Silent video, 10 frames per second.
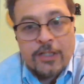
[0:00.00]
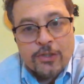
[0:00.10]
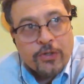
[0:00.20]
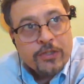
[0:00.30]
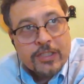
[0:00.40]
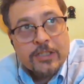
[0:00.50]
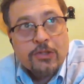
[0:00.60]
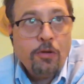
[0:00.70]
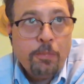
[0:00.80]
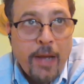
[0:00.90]
So you see,
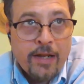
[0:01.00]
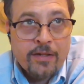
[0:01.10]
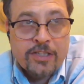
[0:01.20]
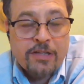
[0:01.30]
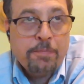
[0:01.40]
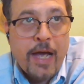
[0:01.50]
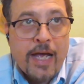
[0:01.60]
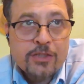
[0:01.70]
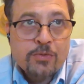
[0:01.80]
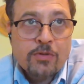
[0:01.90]
solar panels in the
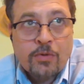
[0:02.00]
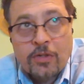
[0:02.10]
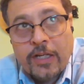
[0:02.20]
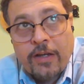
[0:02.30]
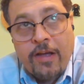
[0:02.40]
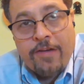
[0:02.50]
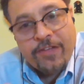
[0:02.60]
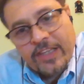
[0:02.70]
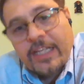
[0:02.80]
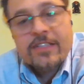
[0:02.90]
past were only
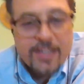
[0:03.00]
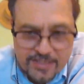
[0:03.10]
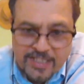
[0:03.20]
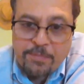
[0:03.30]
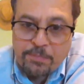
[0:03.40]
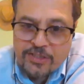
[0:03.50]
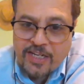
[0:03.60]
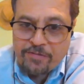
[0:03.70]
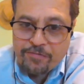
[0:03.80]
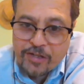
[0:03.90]
15,
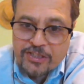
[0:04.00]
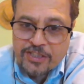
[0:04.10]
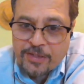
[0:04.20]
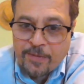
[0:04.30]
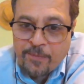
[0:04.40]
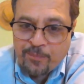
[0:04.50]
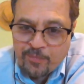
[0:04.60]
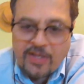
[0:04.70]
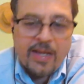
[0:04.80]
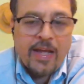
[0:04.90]
16% efficient.
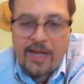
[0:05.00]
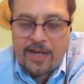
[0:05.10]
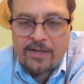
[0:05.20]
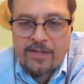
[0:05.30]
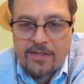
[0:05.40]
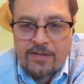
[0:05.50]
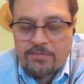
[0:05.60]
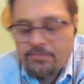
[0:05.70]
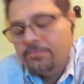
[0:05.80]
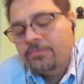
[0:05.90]
And
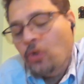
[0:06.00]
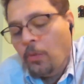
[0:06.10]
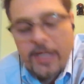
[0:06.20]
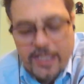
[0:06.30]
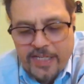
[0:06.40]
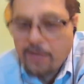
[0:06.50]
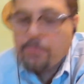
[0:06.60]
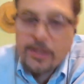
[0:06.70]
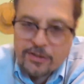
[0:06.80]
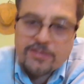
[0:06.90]
nobody cared
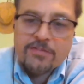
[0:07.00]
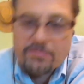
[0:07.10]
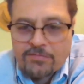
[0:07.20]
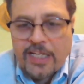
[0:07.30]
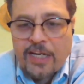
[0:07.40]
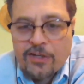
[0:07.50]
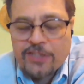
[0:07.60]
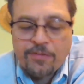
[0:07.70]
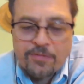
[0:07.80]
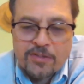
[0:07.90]
because the energy
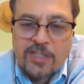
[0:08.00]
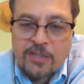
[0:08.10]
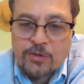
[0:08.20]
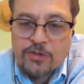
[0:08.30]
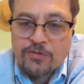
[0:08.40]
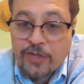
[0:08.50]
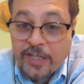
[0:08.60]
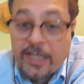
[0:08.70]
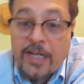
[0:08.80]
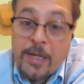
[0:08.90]
from the sun was free.